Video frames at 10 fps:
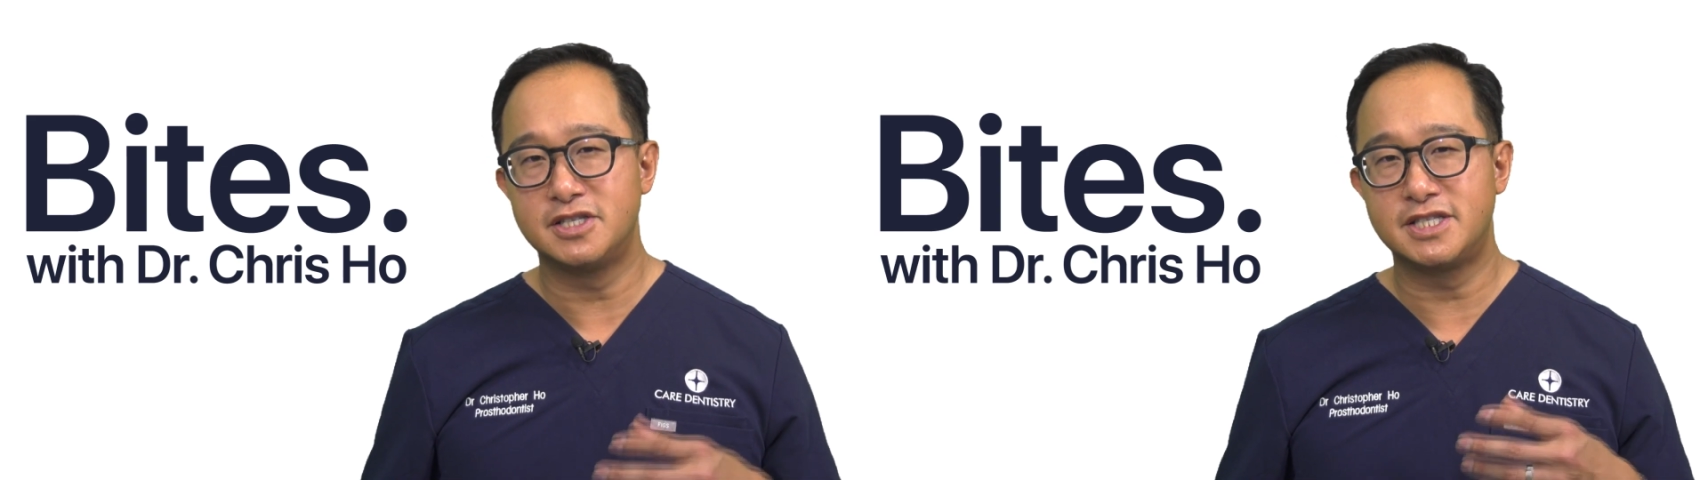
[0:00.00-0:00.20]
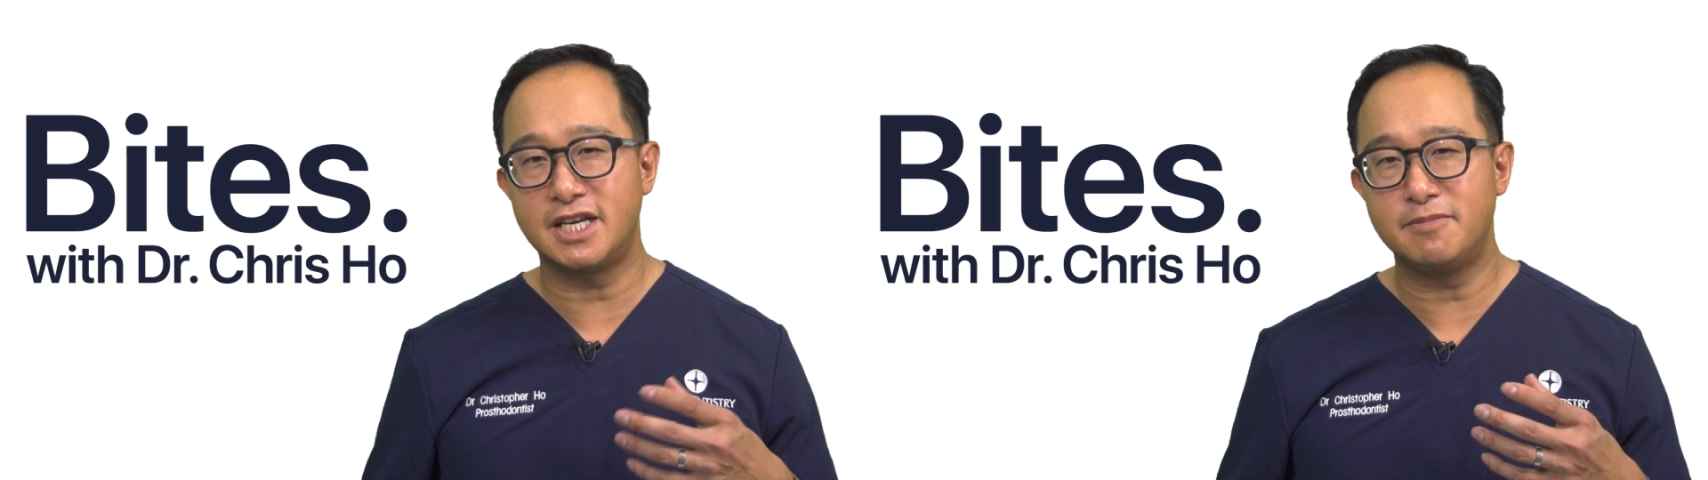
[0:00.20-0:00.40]

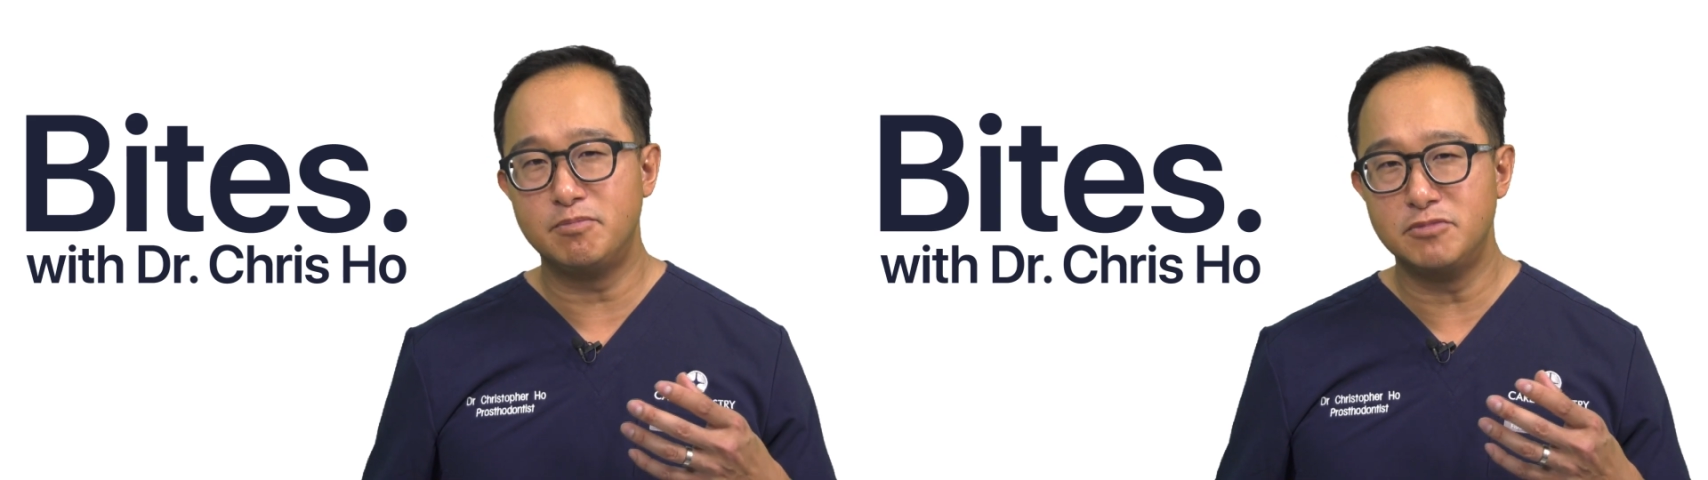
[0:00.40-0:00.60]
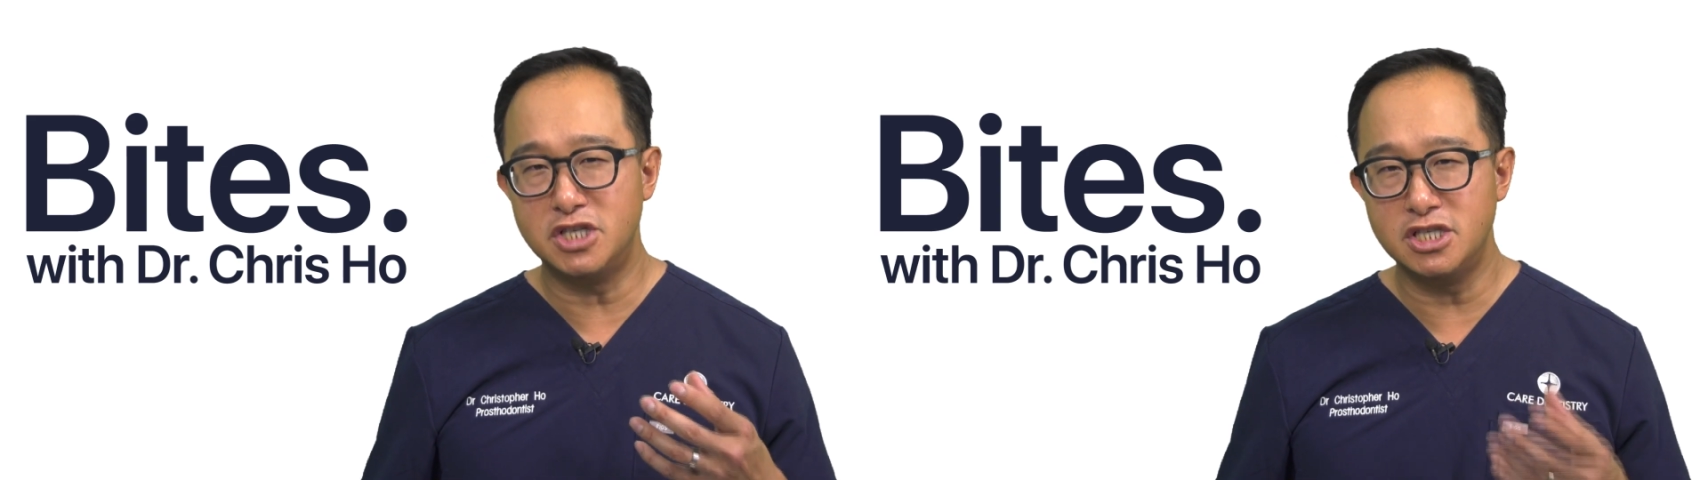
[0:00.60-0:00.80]

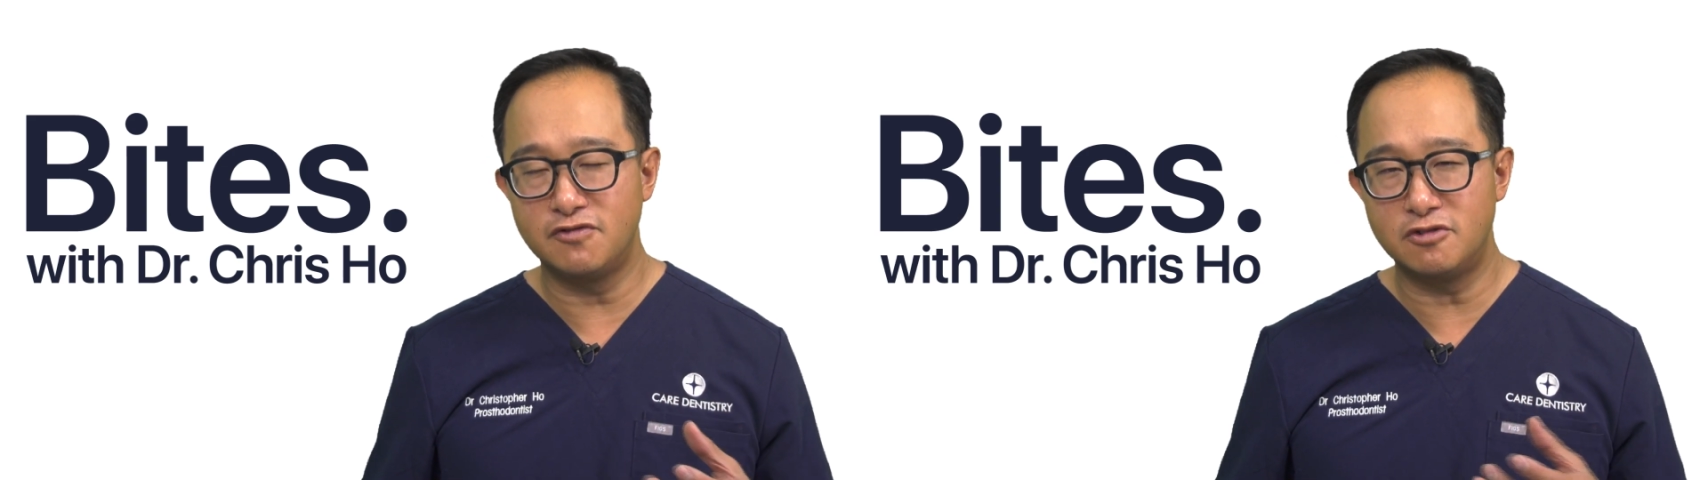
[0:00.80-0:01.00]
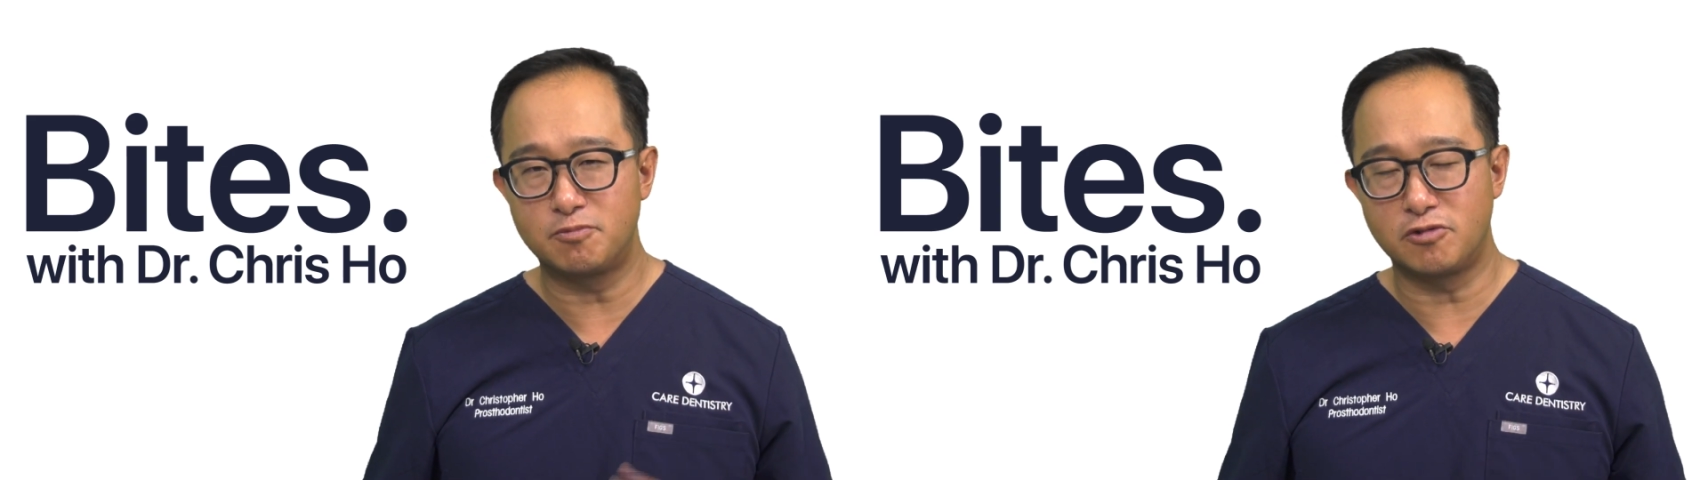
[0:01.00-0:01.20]

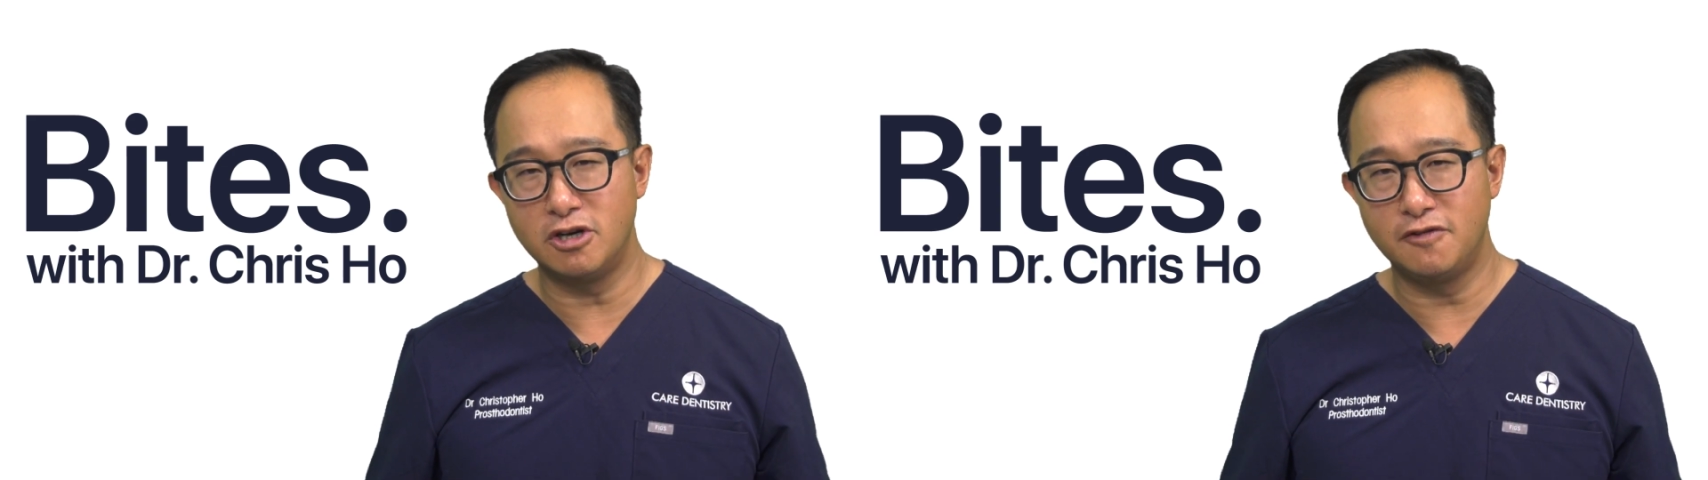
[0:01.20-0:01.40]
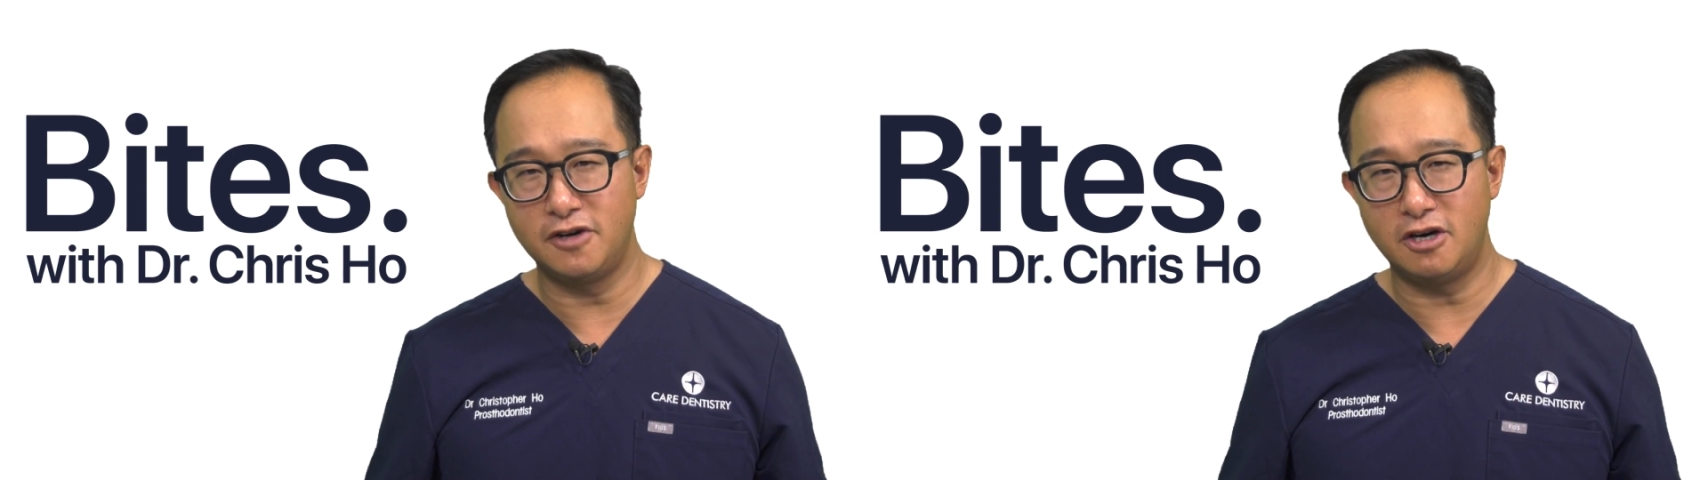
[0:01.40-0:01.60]
subgingival
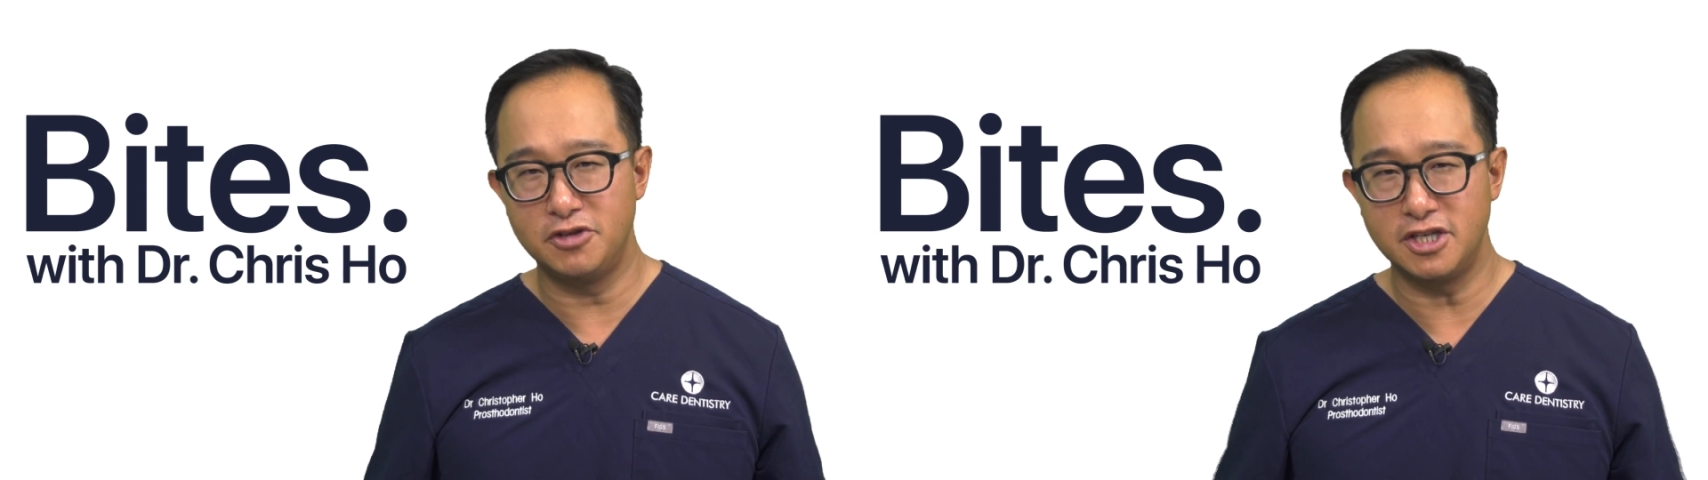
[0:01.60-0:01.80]
profile,